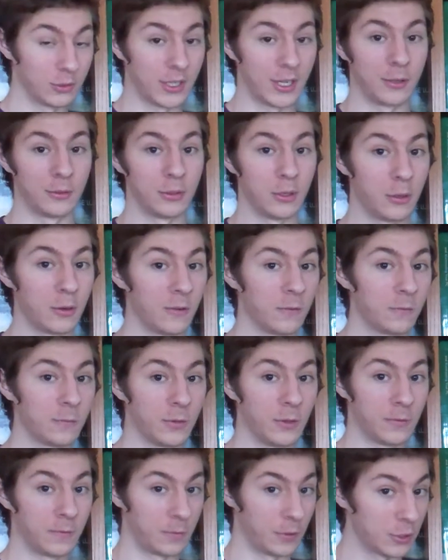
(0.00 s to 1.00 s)
download of
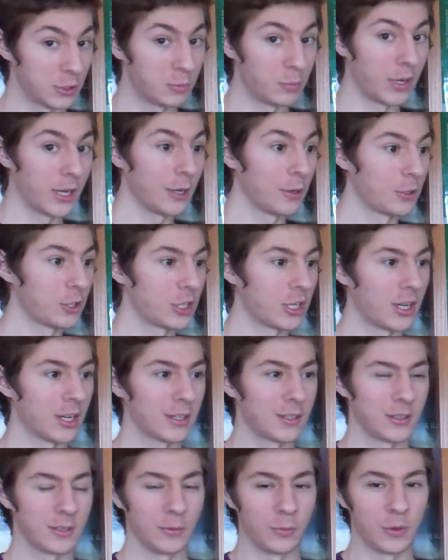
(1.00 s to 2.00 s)
the first
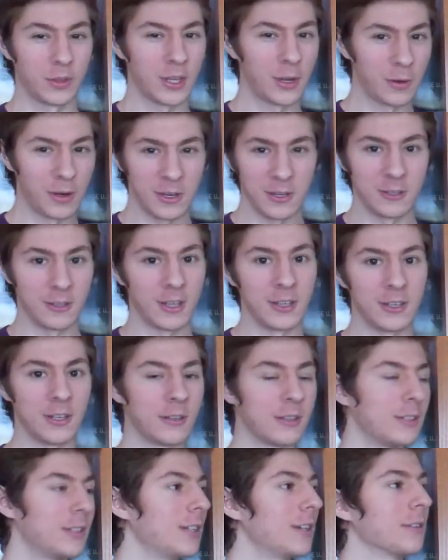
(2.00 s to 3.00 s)
BioShock without any
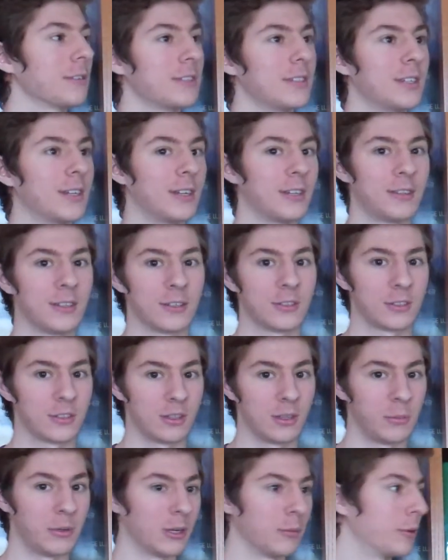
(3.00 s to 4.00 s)
of the DLC, anything. It's just
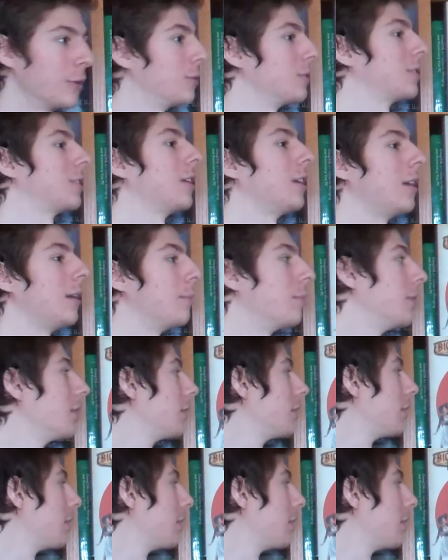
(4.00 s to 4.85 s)
the bare bones game.